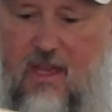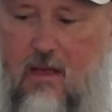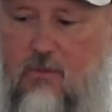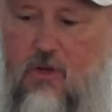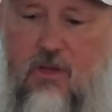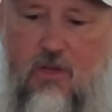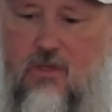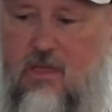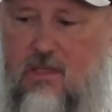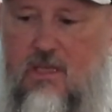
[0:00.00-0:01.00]
think I'm gonna
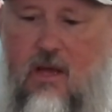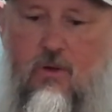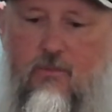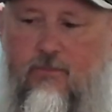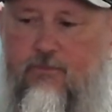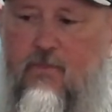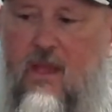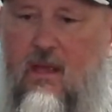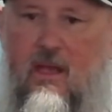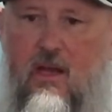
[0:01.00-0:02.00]
use it. So
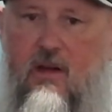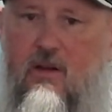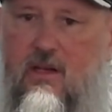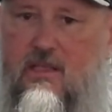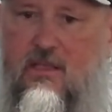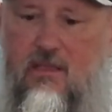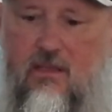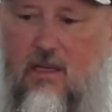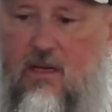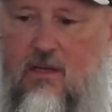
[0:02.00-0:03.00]
here
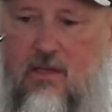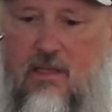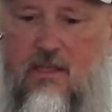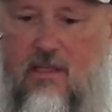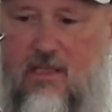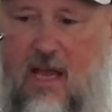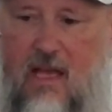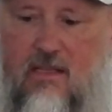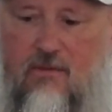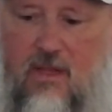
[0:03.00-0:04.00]
is the
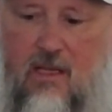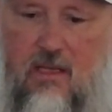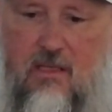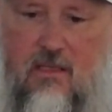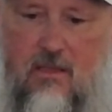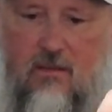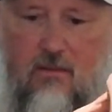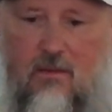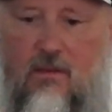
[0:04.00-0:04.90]
size of this.